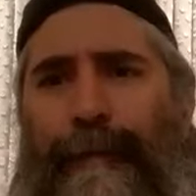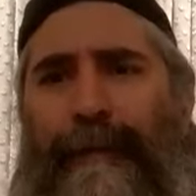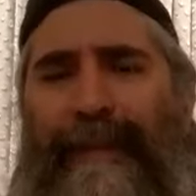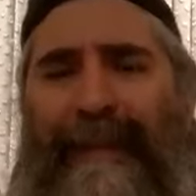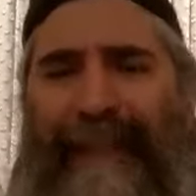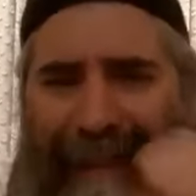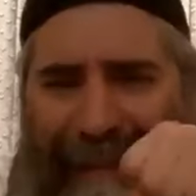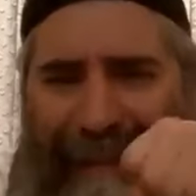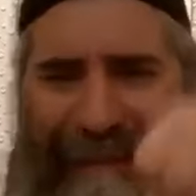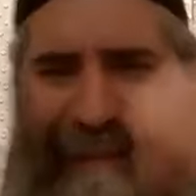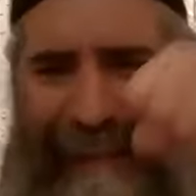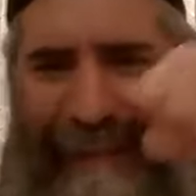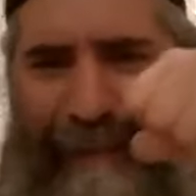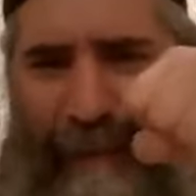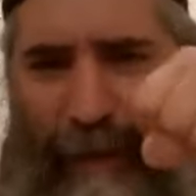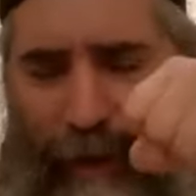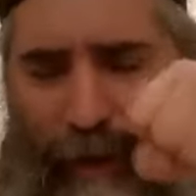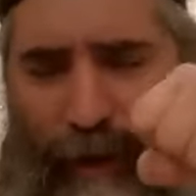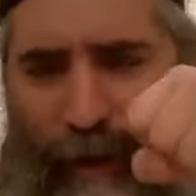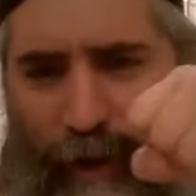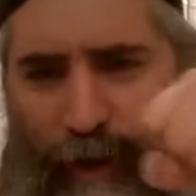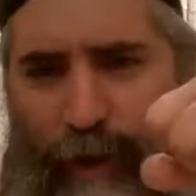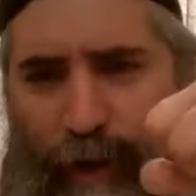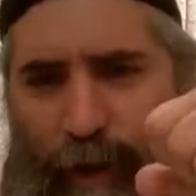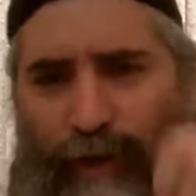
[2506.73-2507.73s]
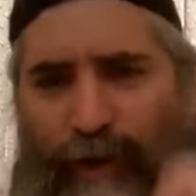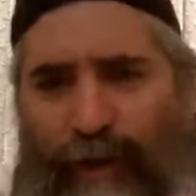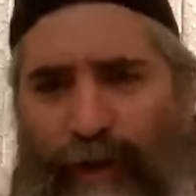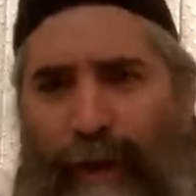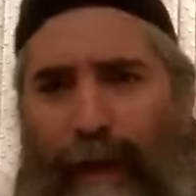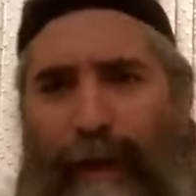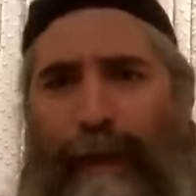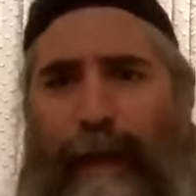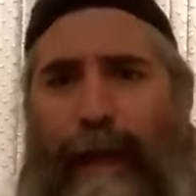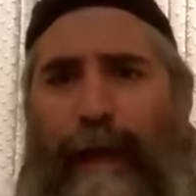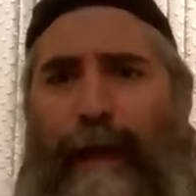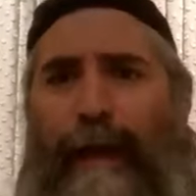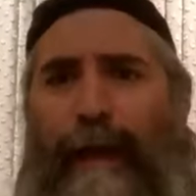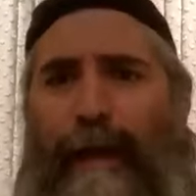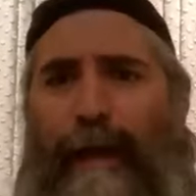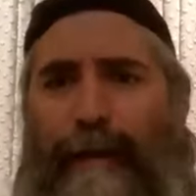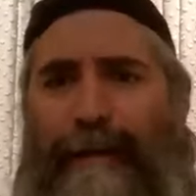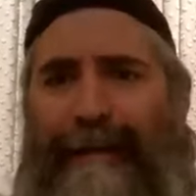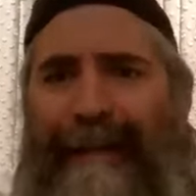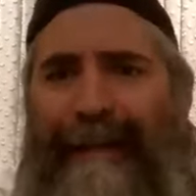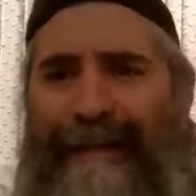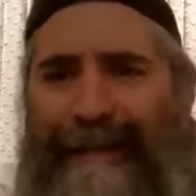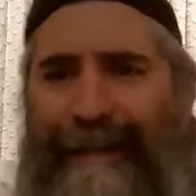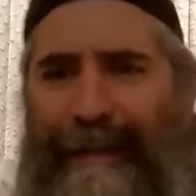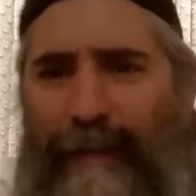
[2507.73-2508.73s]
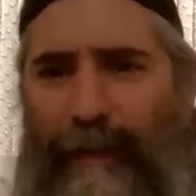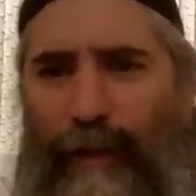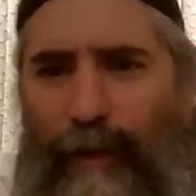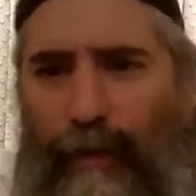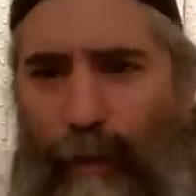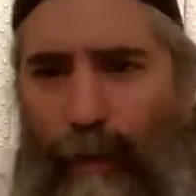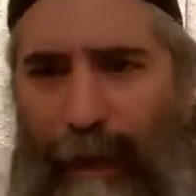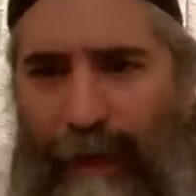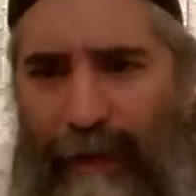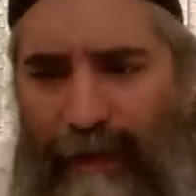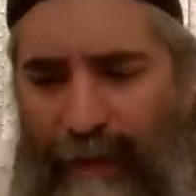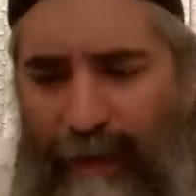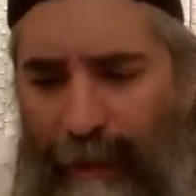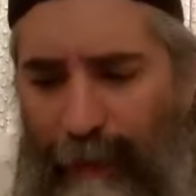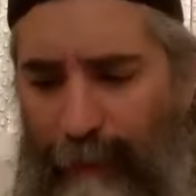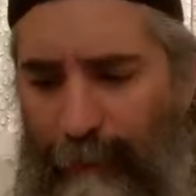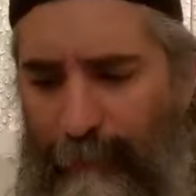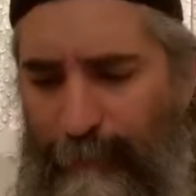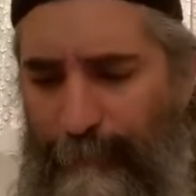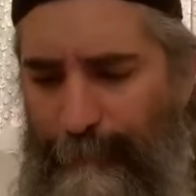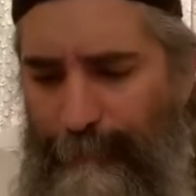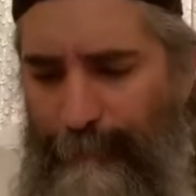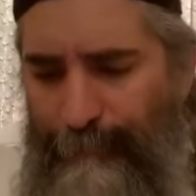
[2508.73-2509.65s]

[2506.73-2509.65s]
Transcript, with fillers: This is the, the shela. This is each, the question.